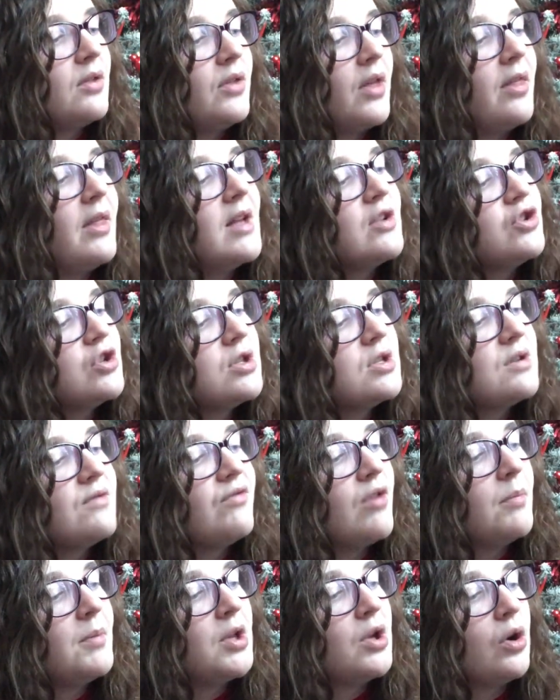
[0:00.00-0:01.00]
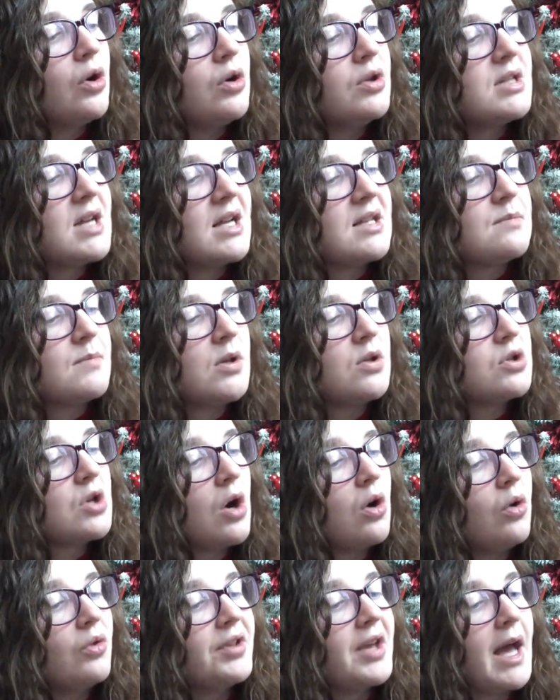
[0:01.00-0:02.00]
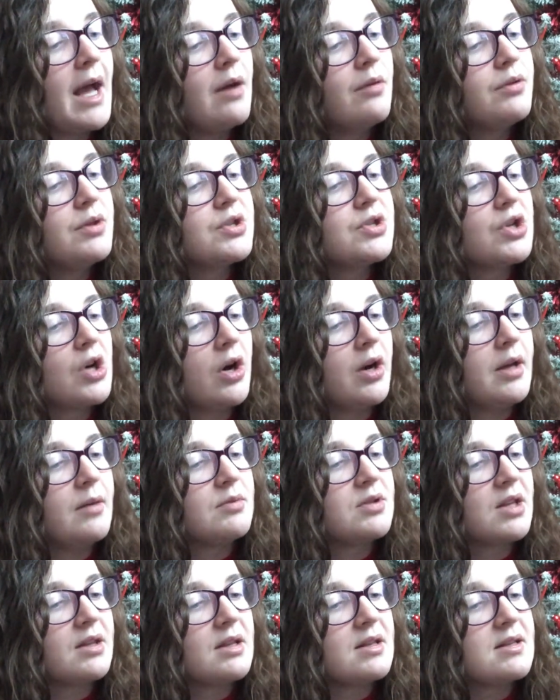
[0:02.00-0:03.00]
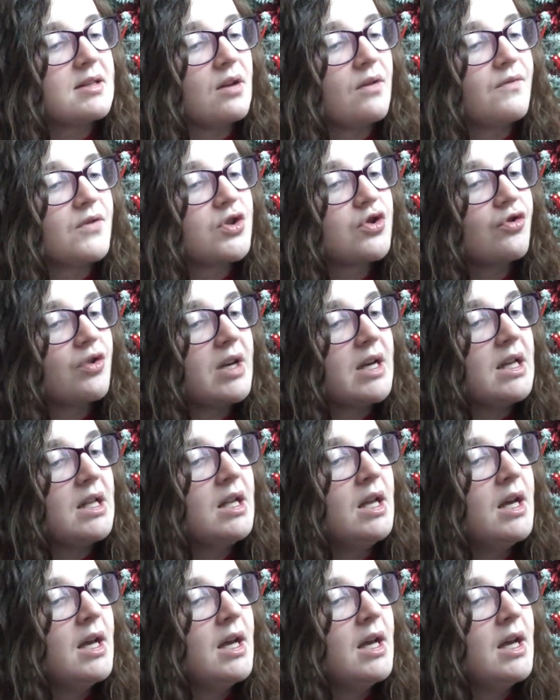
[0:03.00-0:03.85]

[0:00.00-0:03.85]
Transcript: the legend of Robin Hood has been told countless times on the silver screen,